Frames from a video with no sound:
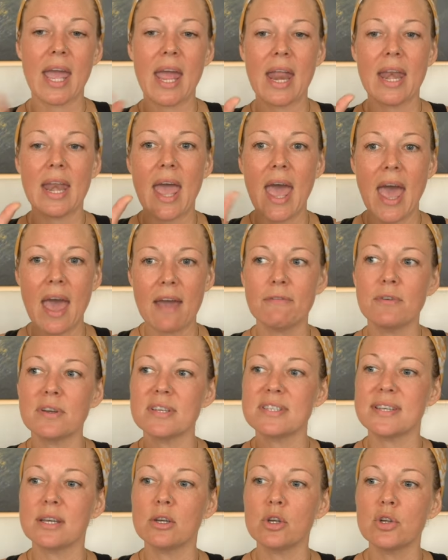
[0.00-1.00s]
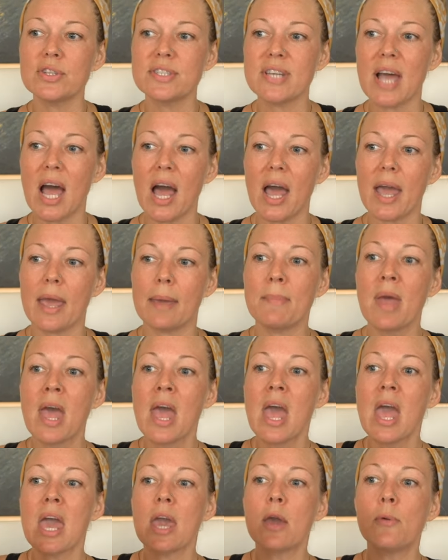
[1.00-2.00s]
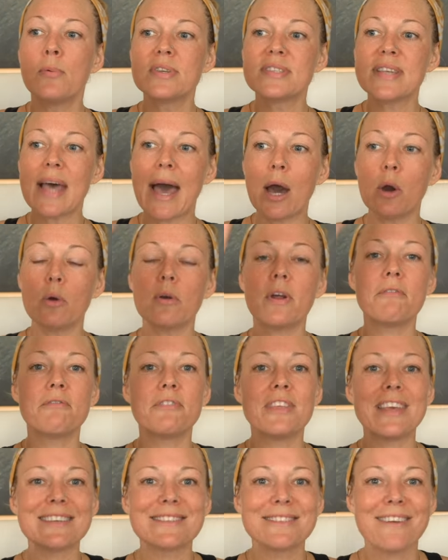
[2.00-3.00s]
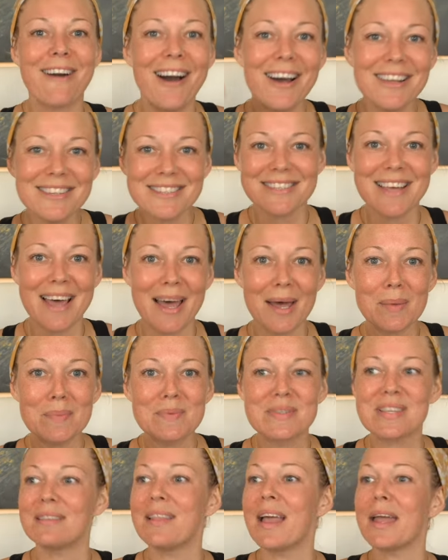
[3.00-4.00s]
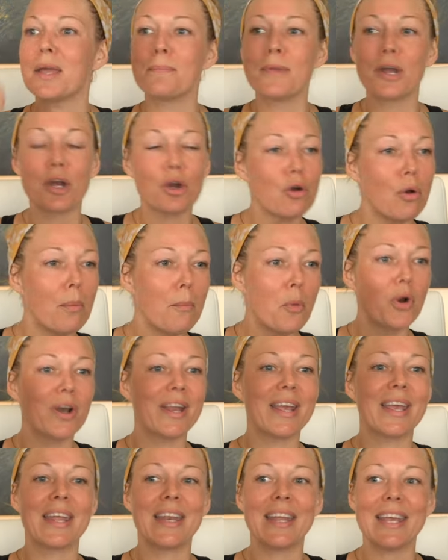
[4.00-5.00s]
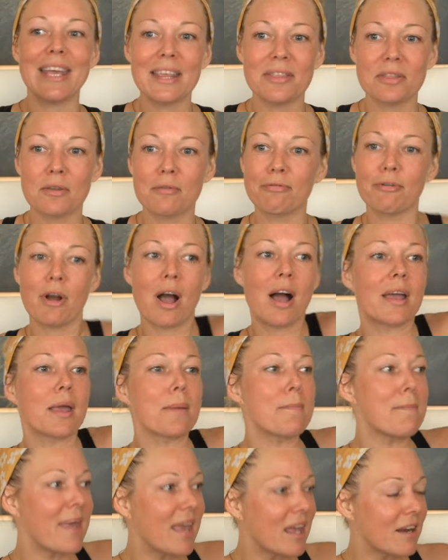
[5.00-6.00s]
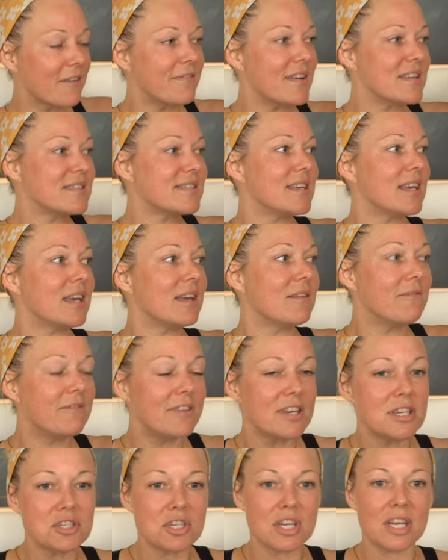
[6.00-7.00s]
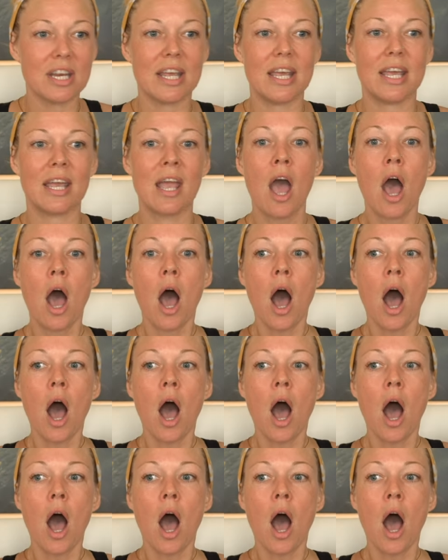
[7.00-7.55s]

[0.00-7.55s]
and every single time it was out of these concepts like Miracle Morning and Eat the Frog and manifesting and visioning